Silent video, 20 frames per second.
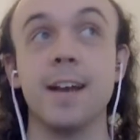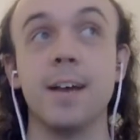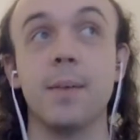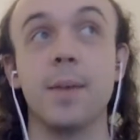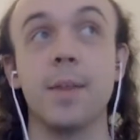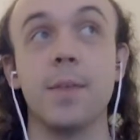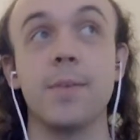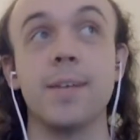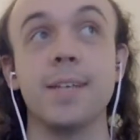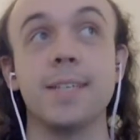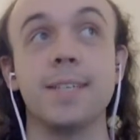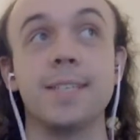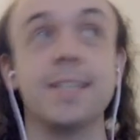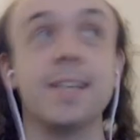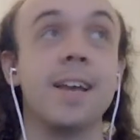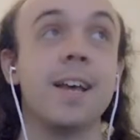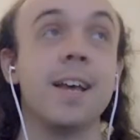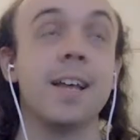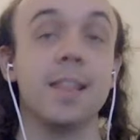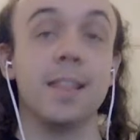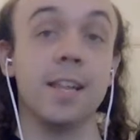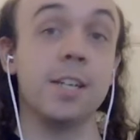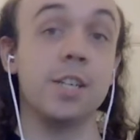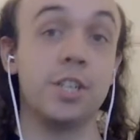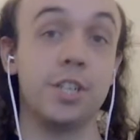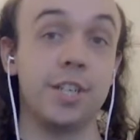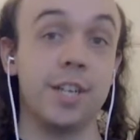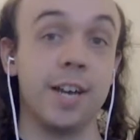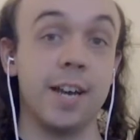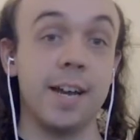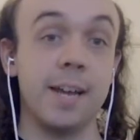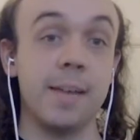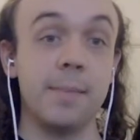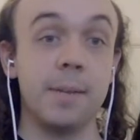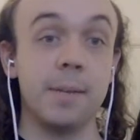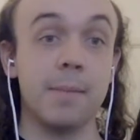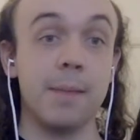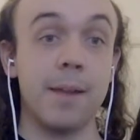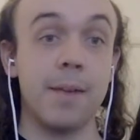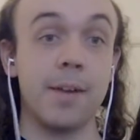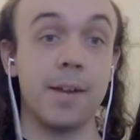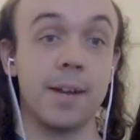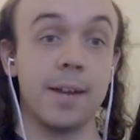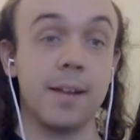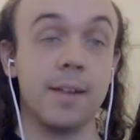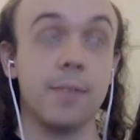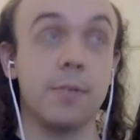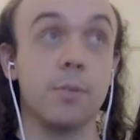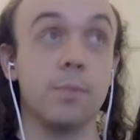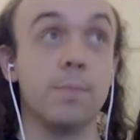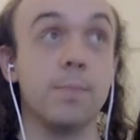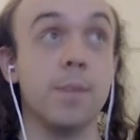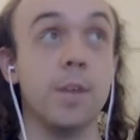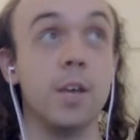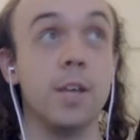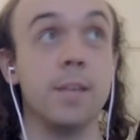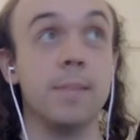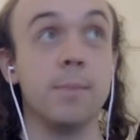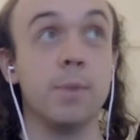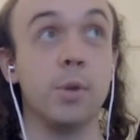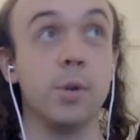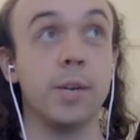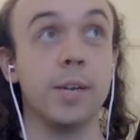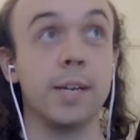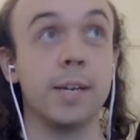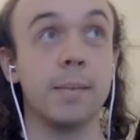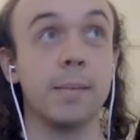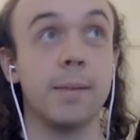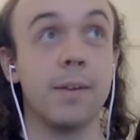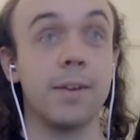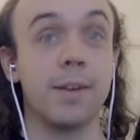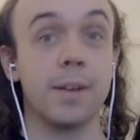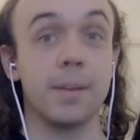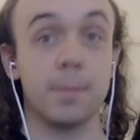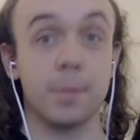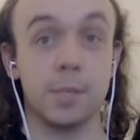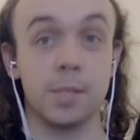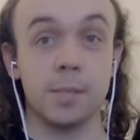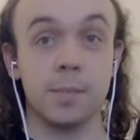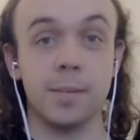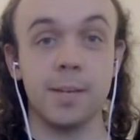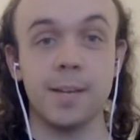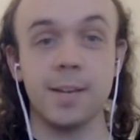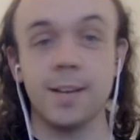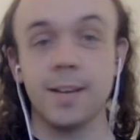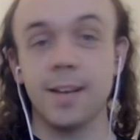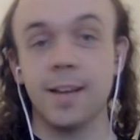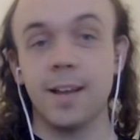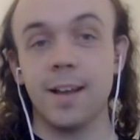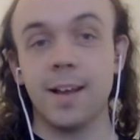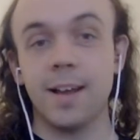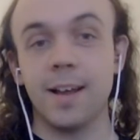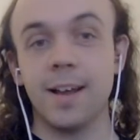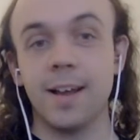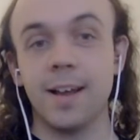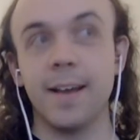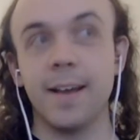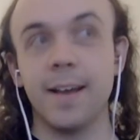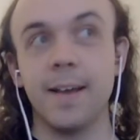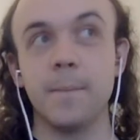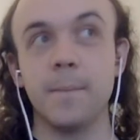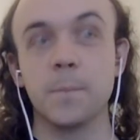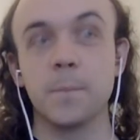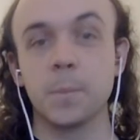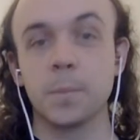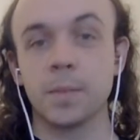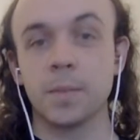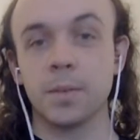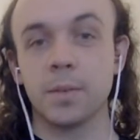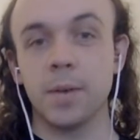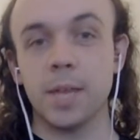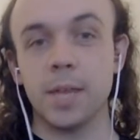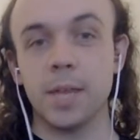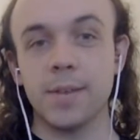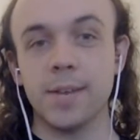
whether it's lunchtime in America, or early morning in America possibly, whether